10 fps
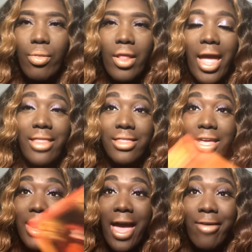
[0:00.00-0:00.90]
And then
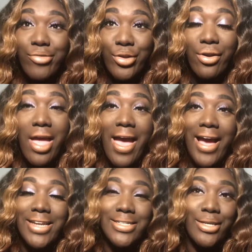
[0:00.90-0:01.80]
after
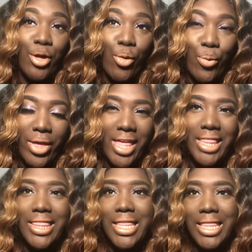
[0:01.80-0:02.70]
I deal with
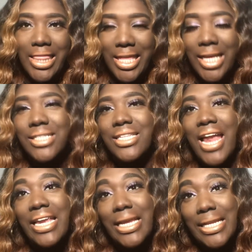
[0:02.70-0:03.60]
the things that I
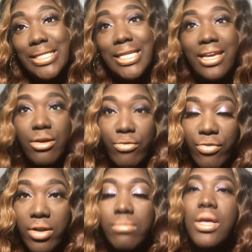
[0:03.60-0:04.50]
need to heal
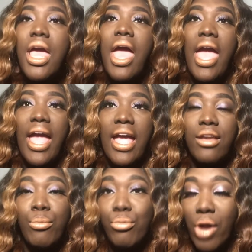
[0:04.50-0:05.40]
from
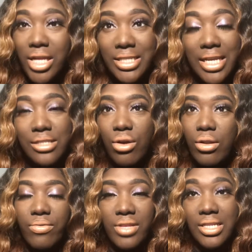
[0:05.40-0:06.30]
and process all
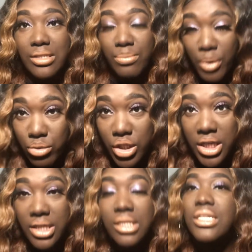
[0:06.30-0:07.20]
of these
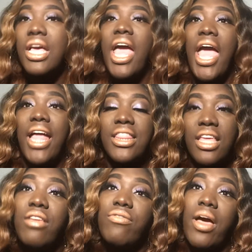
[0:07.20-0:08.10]
emotions and
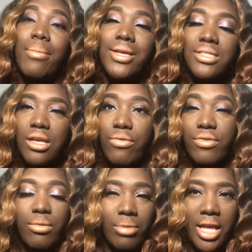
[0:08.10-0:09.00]
then find myself in
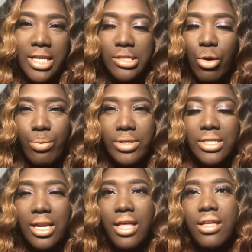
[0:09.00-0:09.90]
a place open to
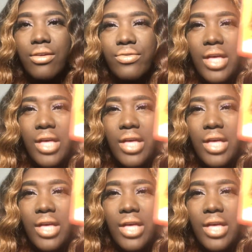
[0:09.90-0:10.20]
love,